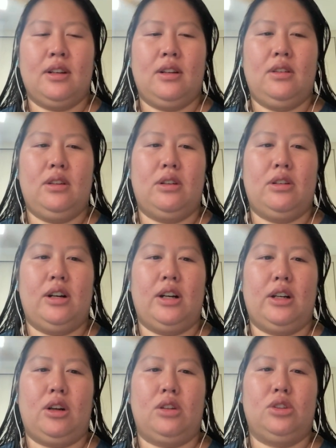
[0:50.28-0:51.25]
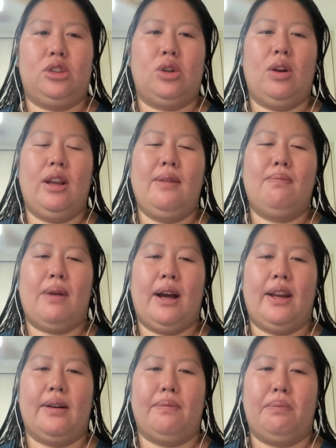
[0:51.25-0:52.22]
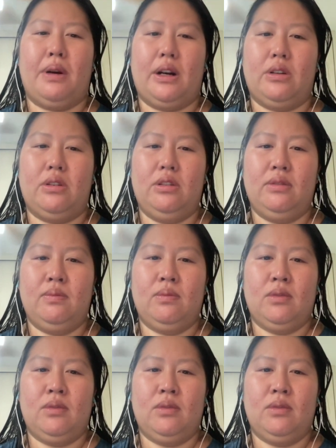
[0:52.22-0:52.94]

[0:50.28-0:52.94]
though her controlling mother, Pearl,